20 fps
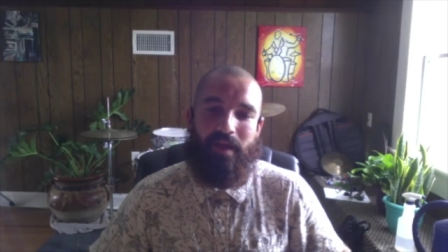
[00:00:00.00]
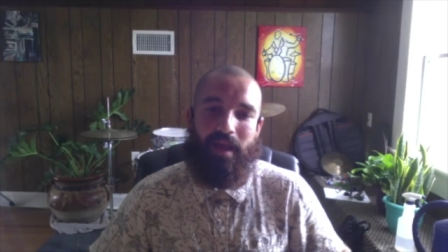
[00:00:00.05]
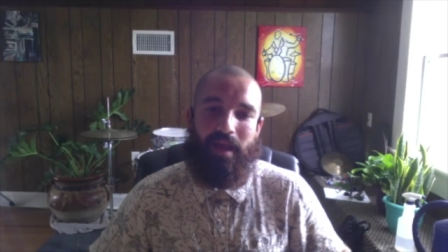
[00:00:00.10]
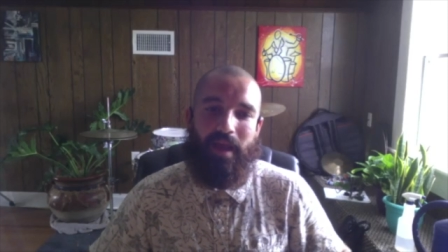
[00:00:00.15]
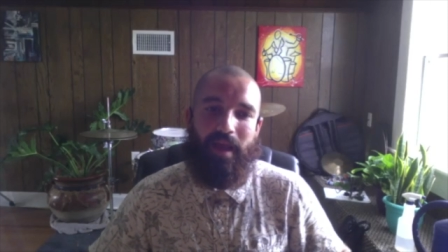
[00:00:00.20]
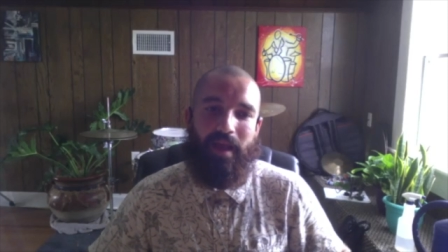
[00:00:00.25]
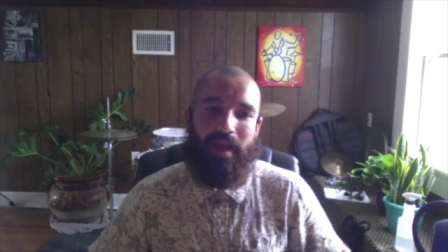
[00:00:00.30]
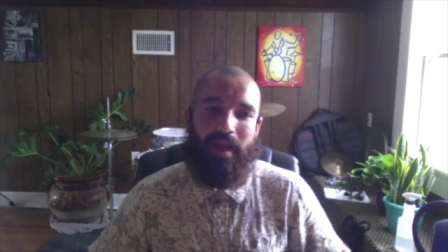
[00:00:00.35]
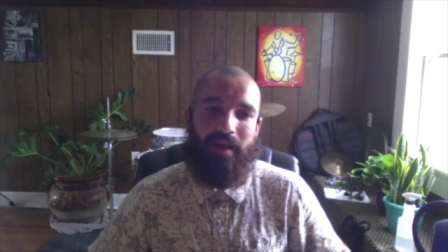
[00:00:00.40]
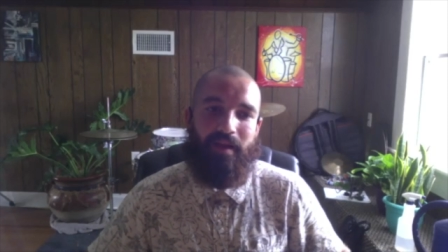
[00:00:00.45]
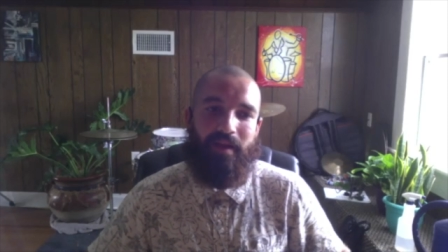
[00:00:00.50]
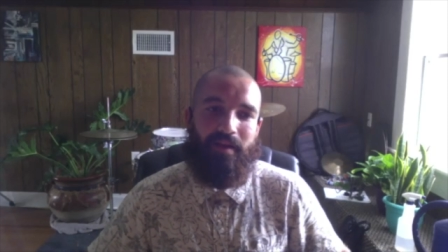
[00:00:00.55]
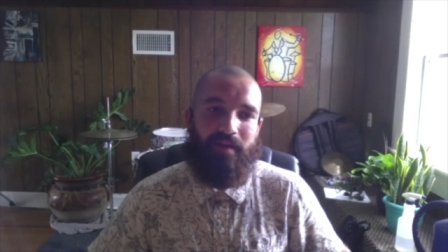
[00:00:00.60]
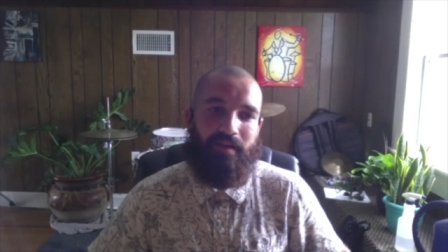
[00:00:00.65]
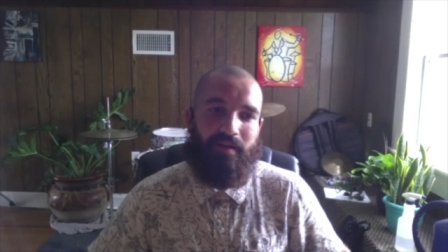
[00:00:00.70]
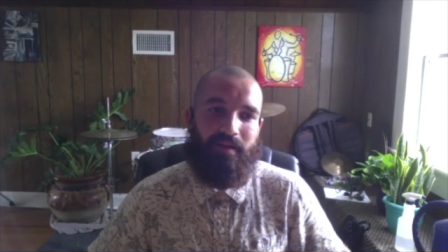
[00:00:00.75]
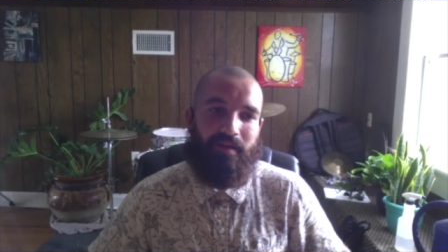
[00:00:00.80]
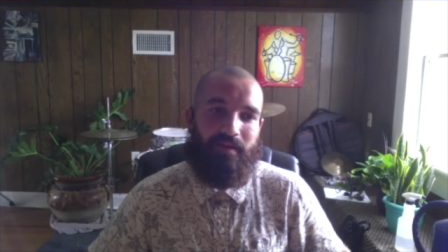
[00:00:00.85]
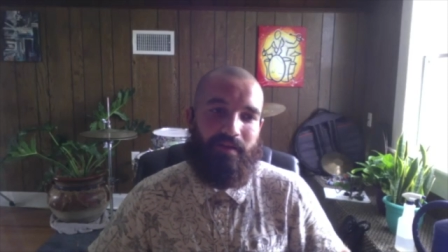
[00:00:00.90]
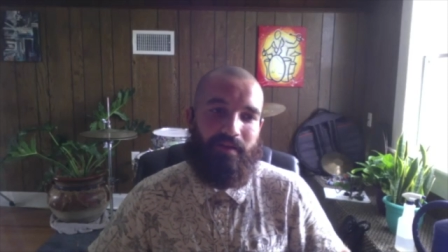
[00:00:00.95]
and
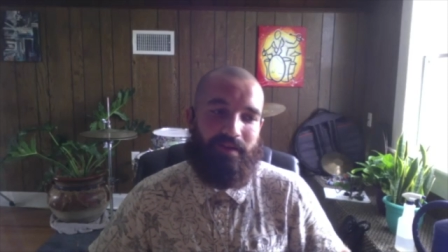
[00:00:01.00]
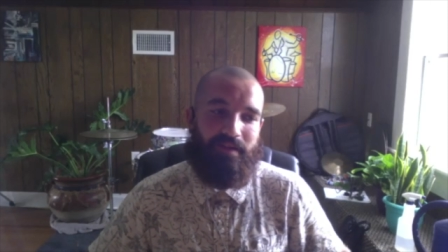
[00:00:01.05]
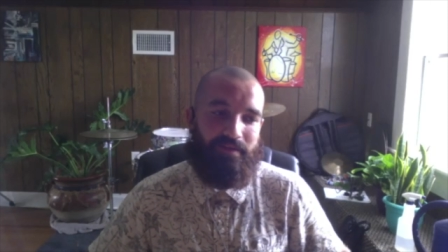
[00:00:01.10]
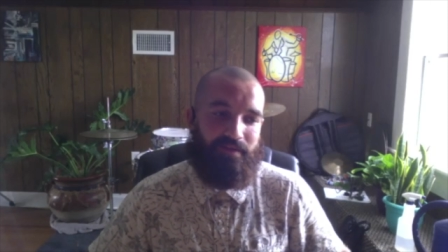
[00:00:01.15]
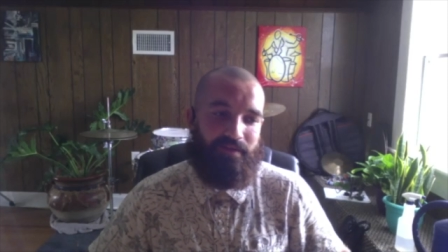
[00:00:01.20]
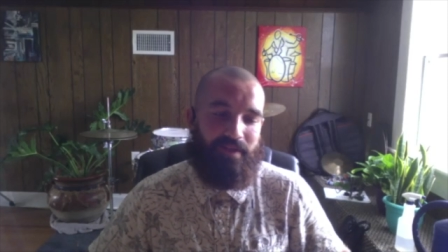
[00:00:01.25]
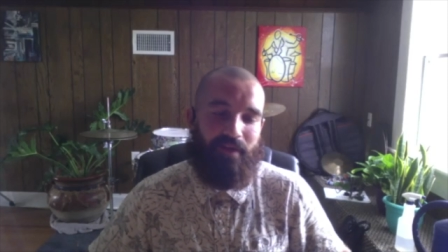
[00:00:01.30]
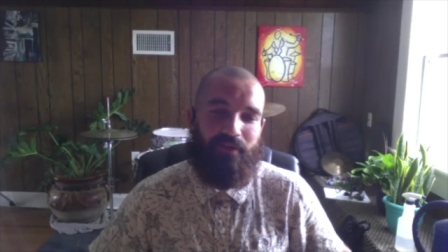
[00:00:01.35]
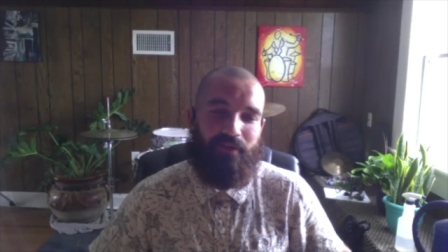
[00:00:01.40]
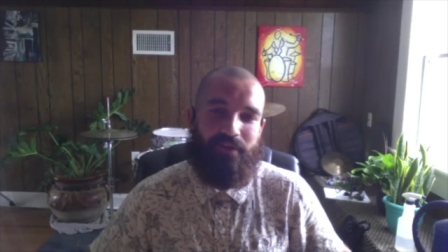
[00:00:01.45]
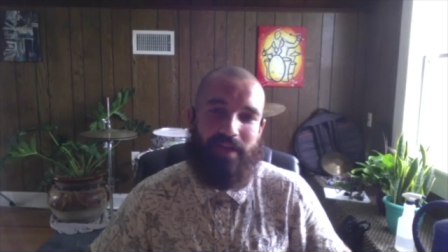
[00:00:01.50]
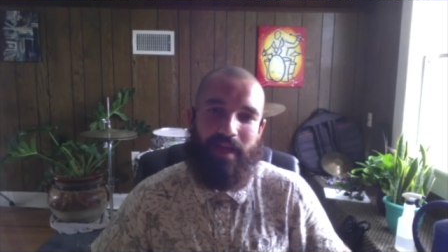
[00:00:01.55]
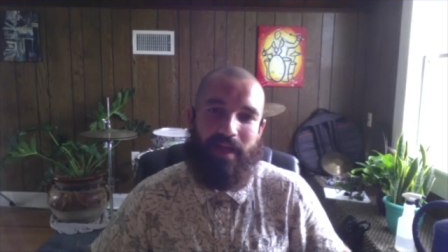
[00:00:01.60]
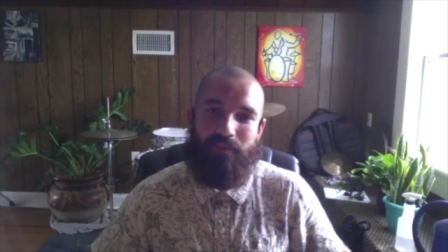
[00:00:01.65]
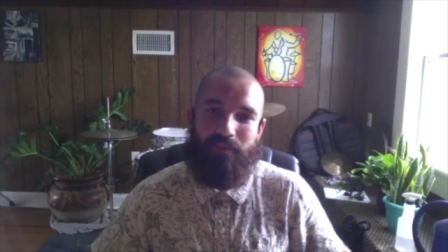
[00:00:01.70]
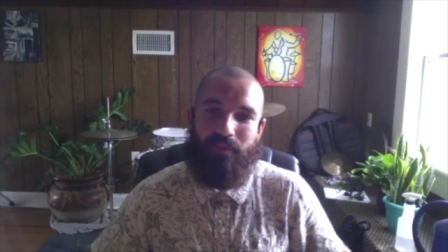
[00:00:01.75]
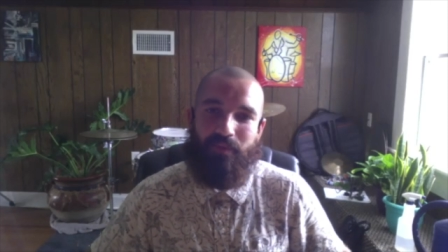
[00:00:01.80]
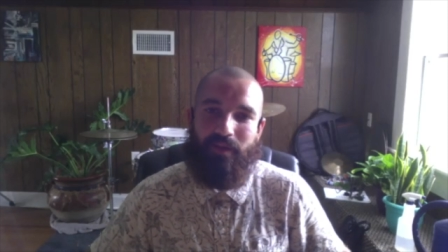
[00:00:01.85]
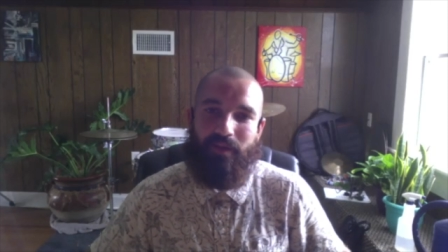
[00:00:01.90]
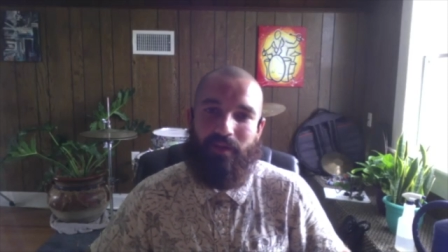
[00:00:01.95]
uh, a tenor sax
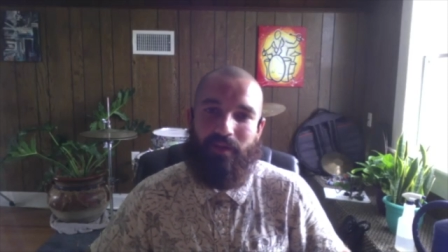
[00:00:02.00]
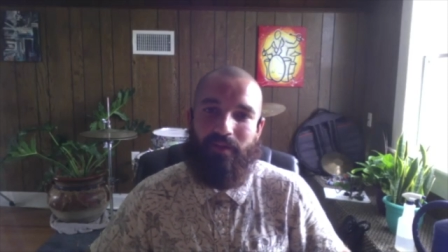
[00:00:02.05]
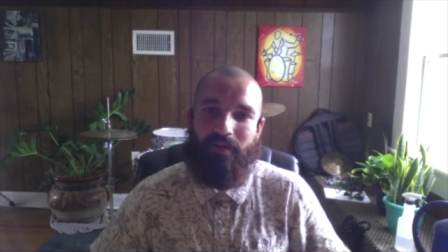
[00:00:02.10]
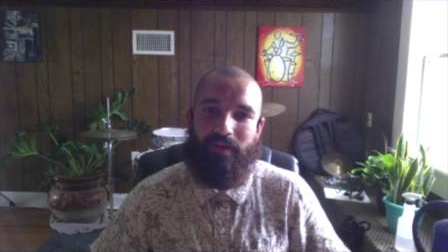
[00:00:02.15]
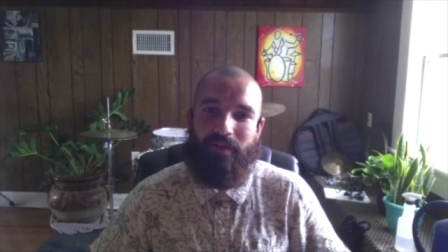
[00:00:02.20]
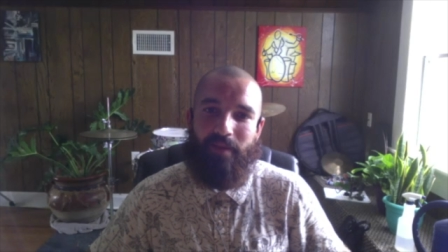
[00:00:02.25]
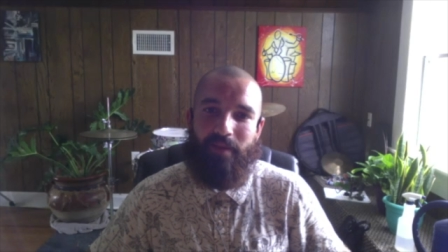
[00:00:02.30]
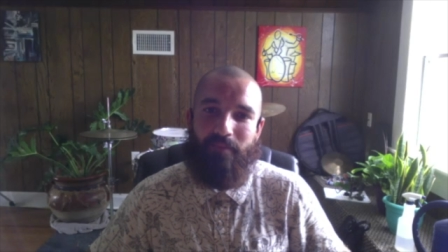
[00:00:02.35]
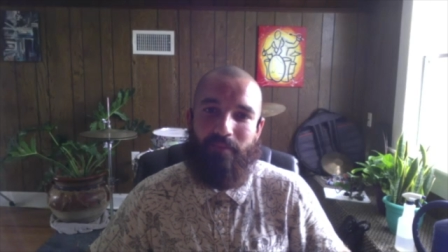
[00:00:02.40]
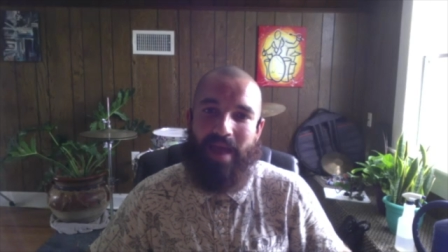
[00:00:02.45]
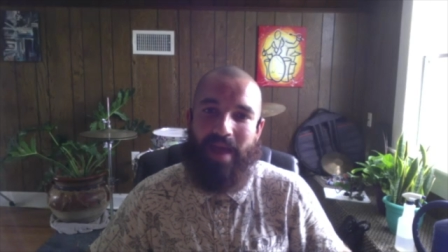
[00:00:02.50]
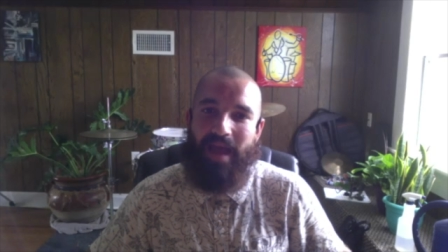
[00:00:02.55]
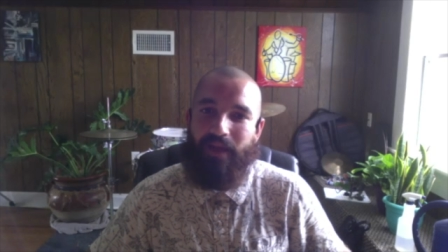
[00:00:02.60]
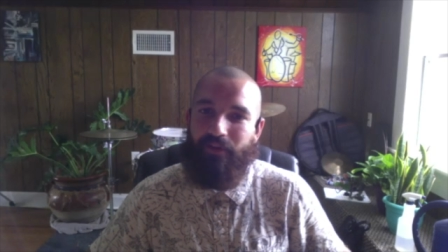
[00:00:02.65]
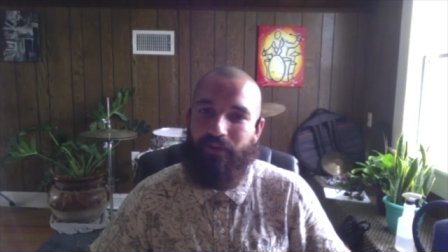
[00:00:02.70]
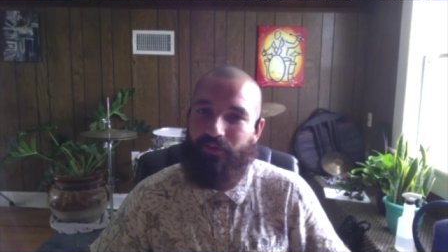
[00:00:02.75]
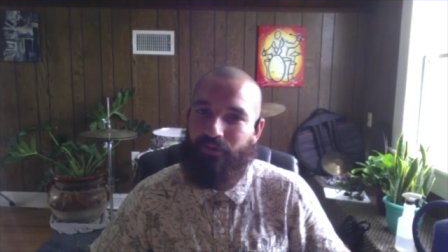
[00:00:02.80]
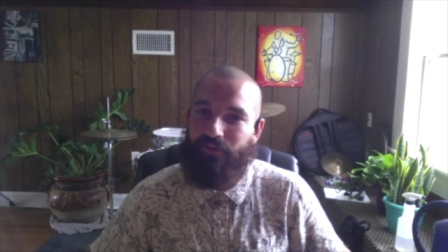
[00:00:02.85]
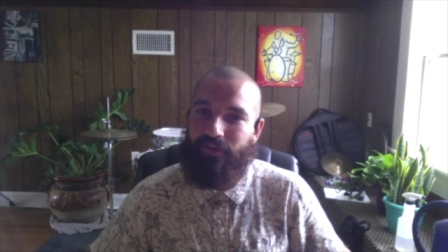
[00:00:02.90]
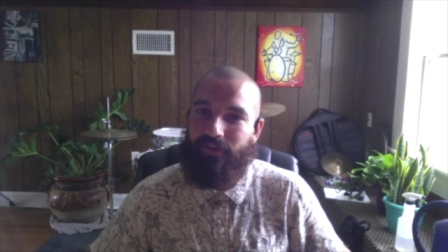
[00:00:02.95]
player named Matt
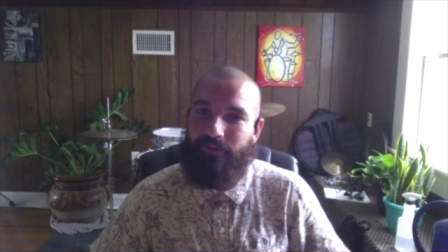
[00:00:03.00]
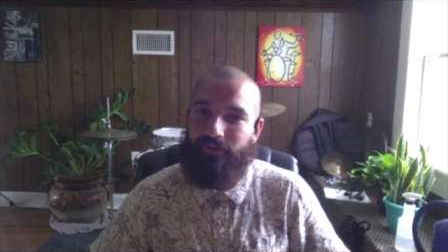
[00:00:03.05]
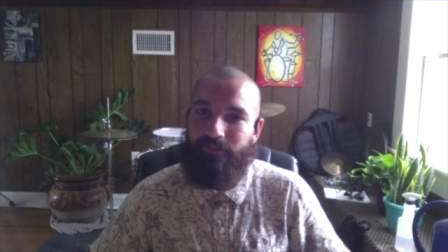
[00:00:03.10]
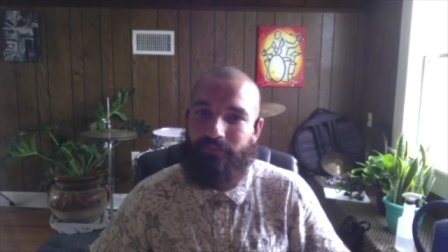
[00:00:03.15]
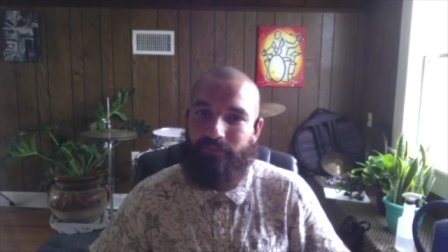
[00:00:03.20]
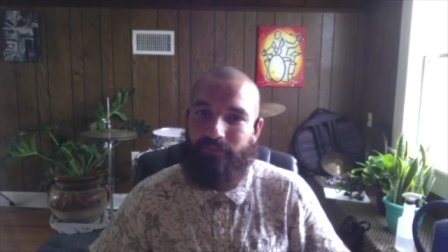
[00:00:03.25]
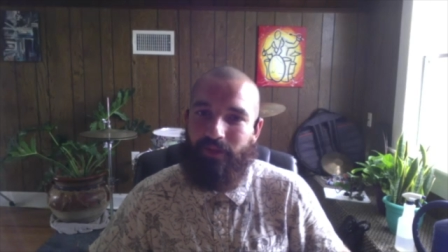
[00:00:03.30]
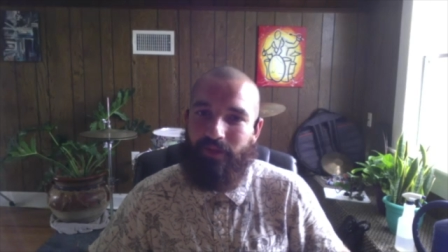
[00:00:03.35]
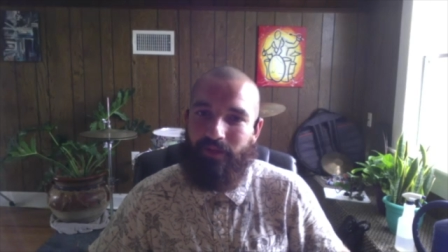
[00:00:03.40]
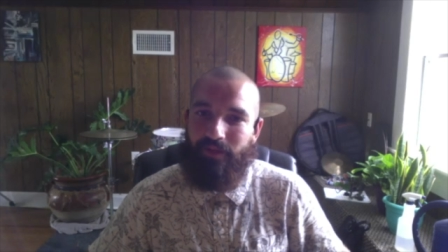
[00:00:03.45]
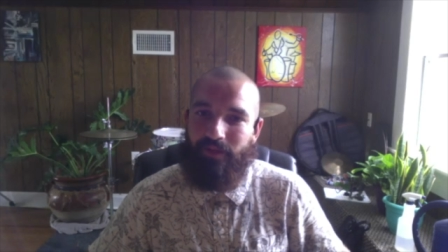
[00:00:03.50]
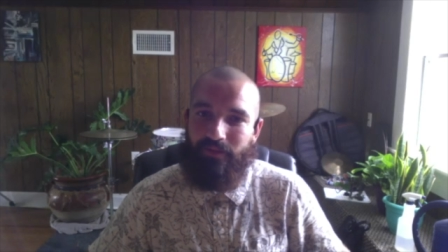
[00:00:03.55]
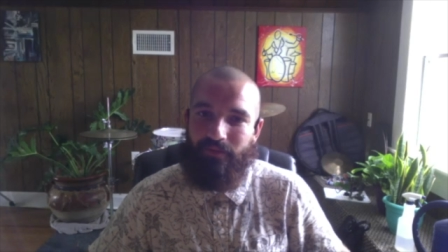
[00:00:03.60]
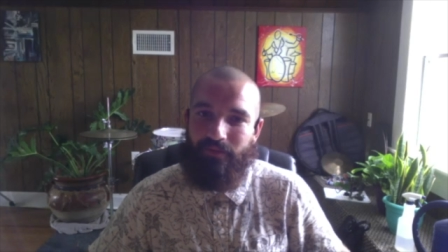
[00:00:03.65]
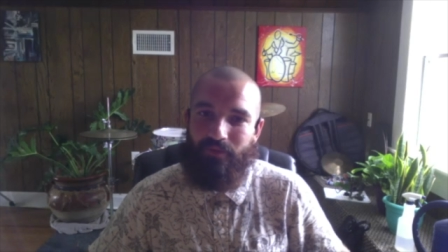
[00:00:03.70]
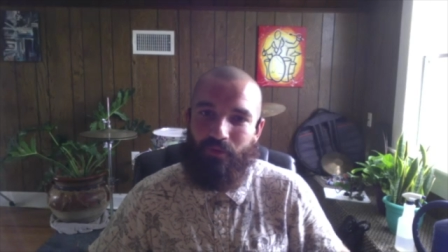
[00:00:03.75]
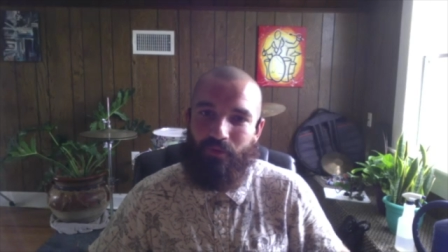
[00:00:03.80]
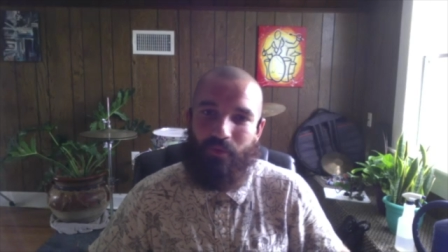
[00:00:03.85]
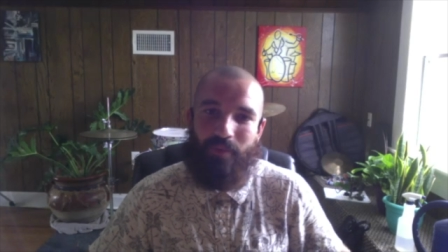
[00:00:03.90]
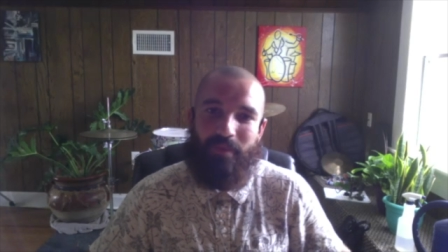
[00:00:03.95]
Gooden, uh,
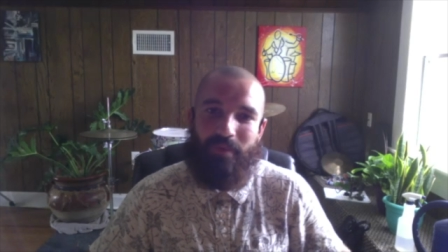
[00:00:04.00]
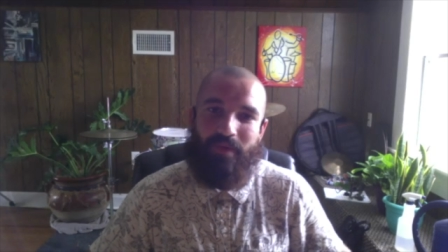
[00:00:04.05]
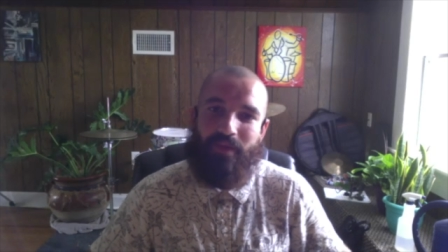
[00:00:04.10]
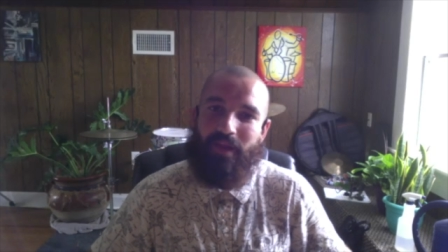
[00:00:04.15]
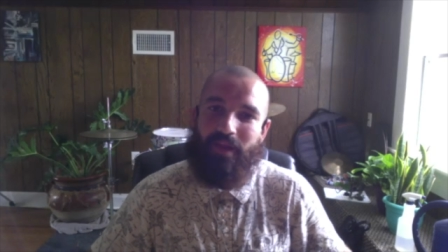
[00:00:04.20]
who went by the name